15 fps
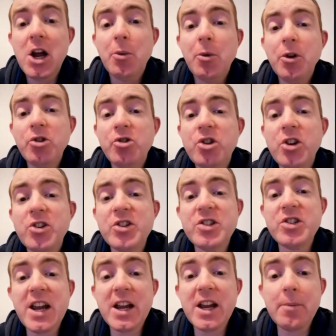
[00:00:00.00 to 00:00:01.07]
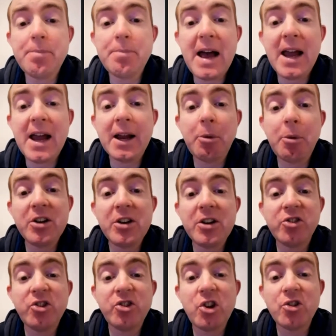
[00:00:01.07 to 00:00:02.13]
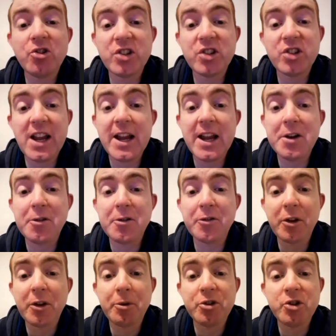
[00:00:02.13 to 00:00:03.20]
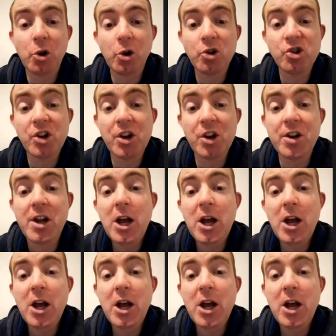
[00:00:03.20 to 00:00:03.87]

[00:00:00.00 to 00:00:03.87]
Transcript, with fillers: were you sort of taken back by the sheer scale of the production,